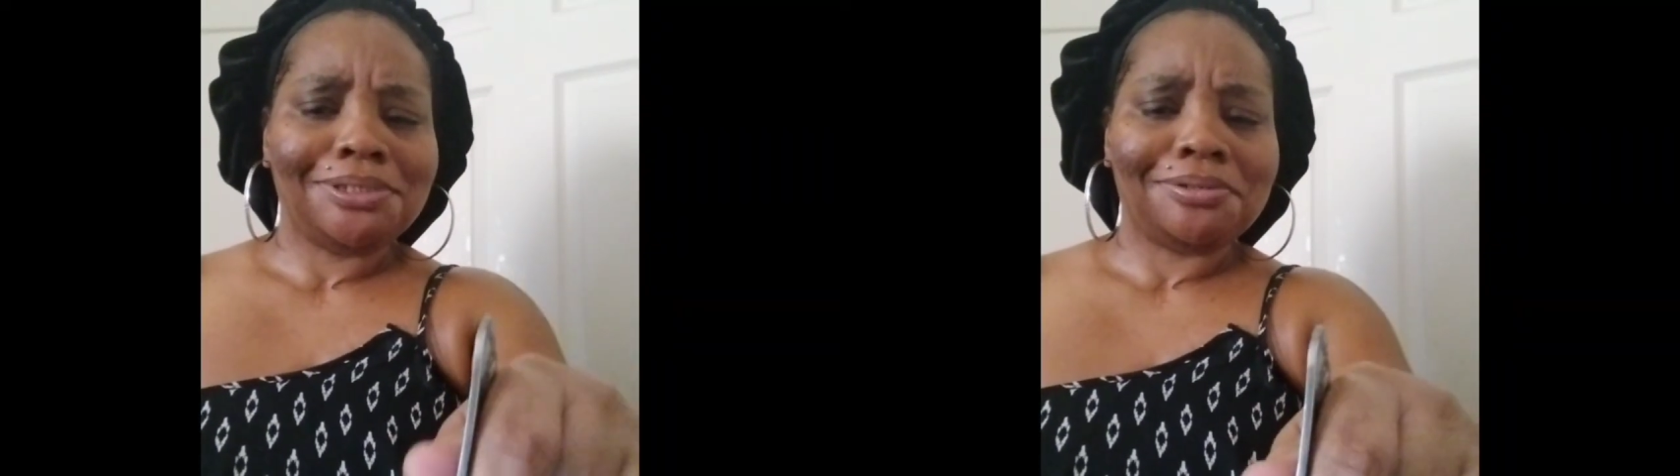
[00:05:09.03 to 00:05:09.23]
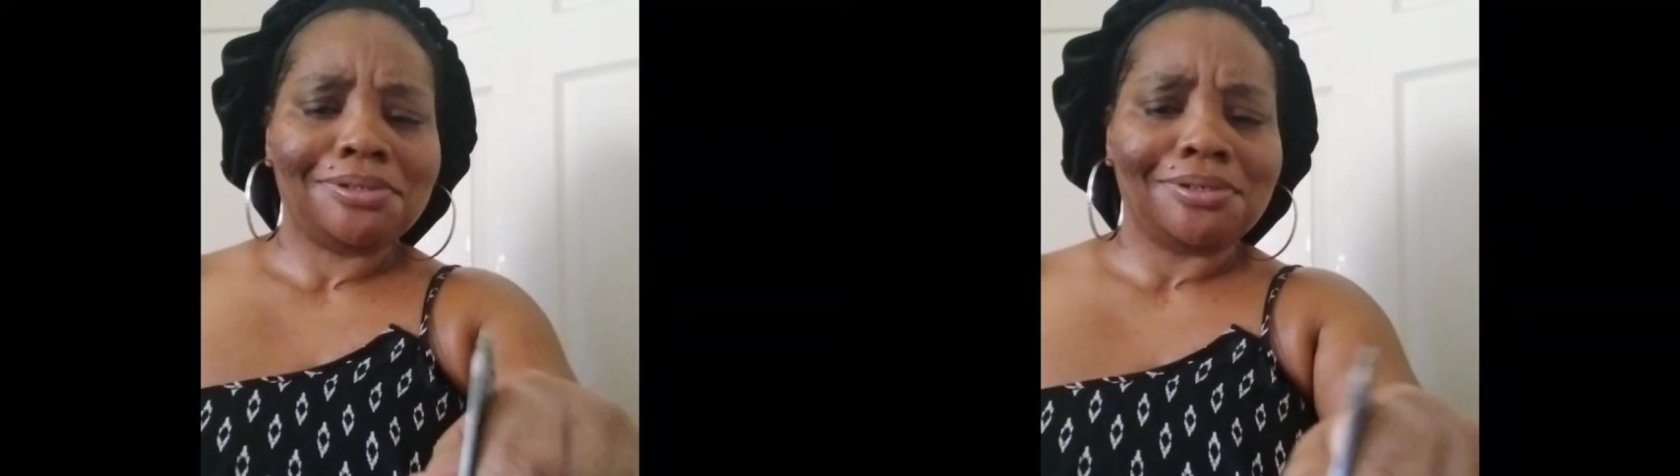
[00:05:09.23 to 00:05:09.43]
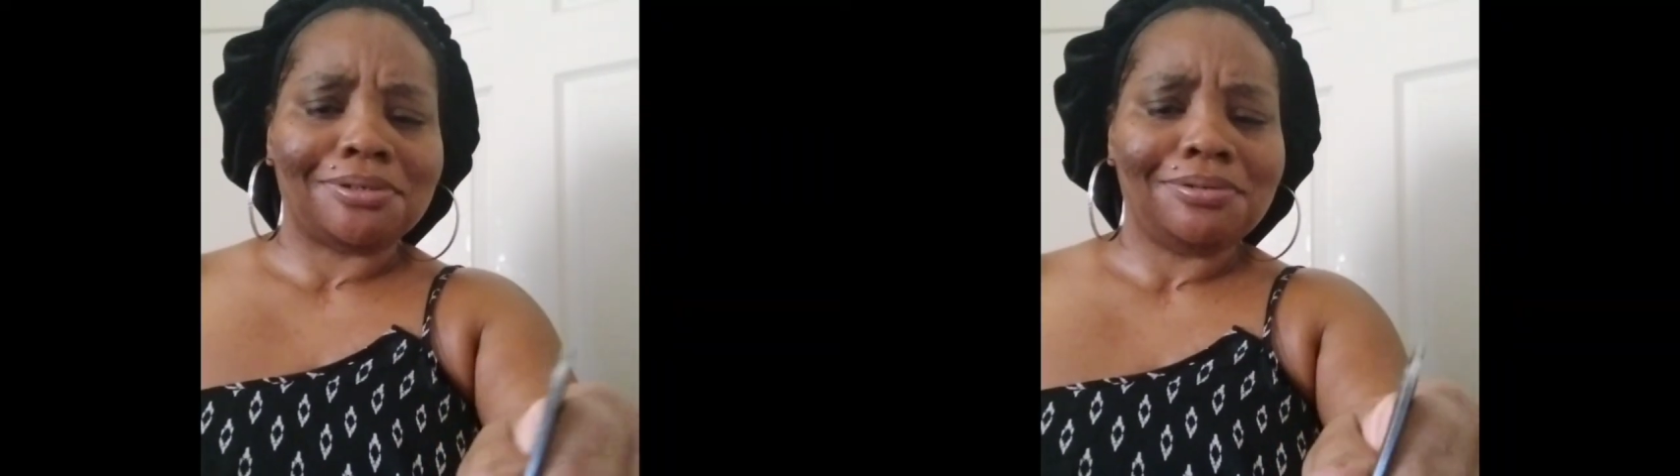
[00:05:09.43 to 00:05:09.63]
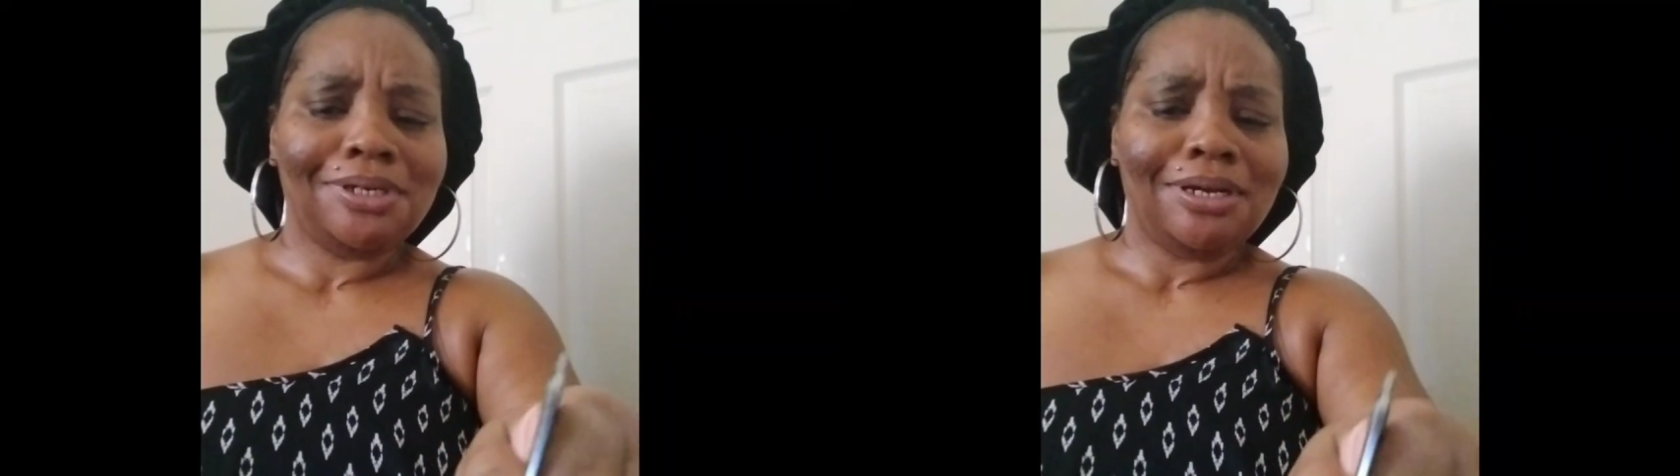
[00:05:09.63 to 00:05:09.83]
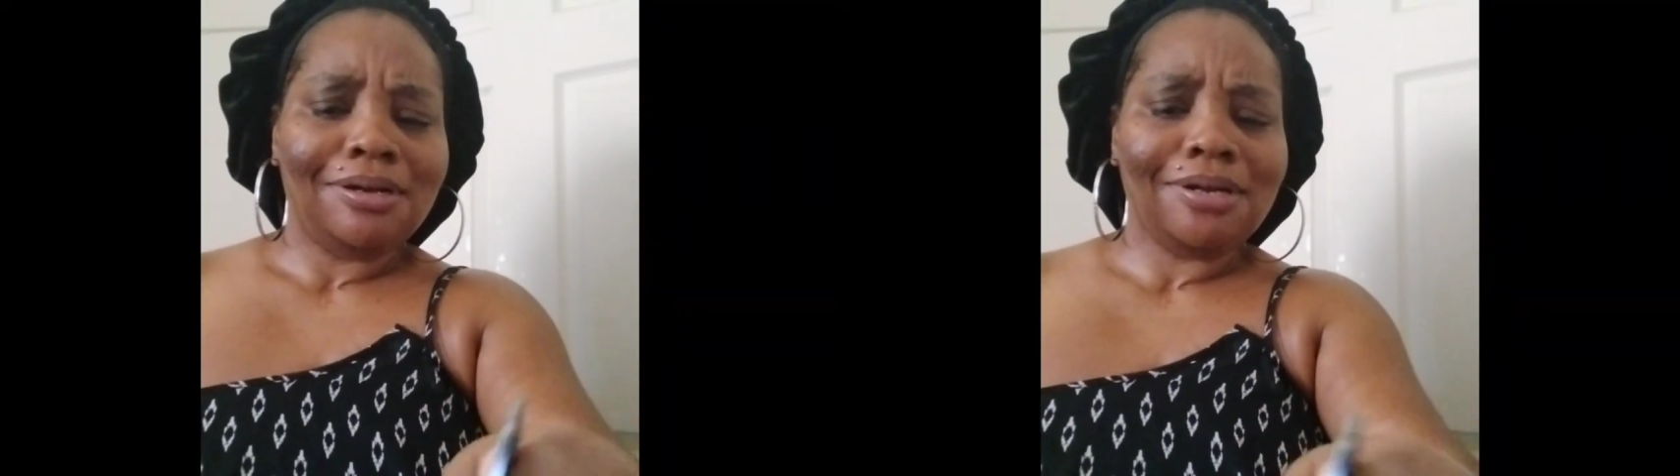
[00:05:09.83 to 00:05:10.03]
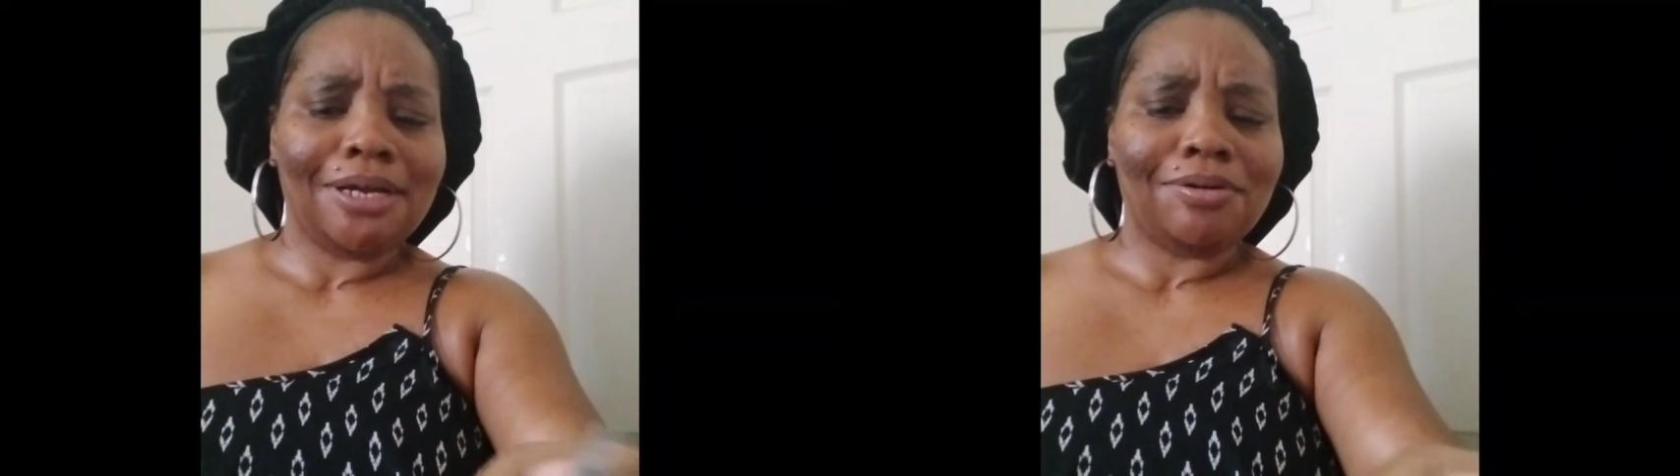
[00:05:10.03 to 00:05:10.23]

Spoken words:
know, ain't got no more